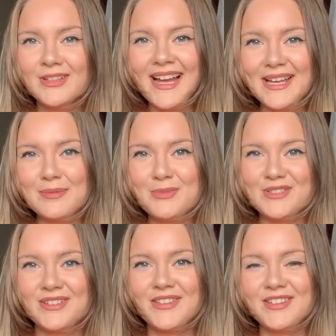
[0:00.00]
you like
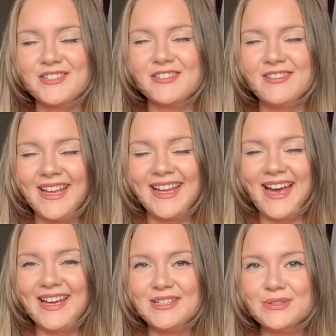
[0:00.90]
music theater like
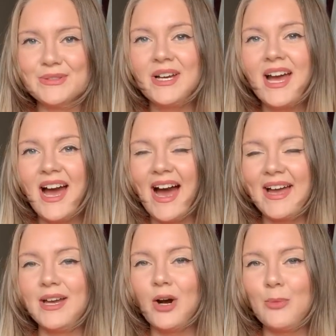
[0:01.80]
I do,
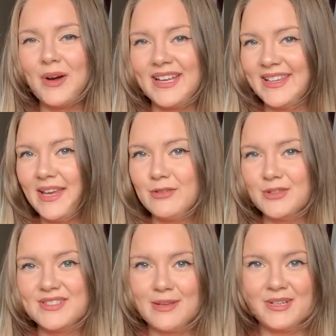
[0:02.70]
I hope I gave you
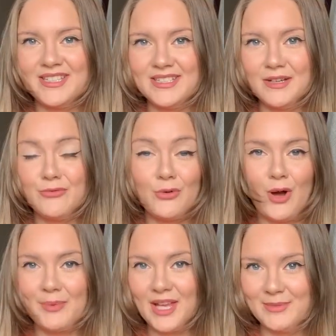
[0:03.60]
some idea for
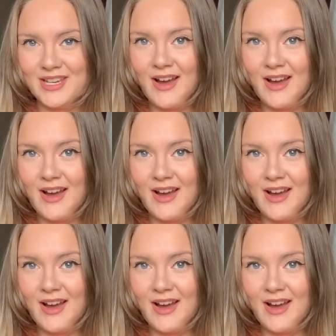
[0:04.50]
upcoming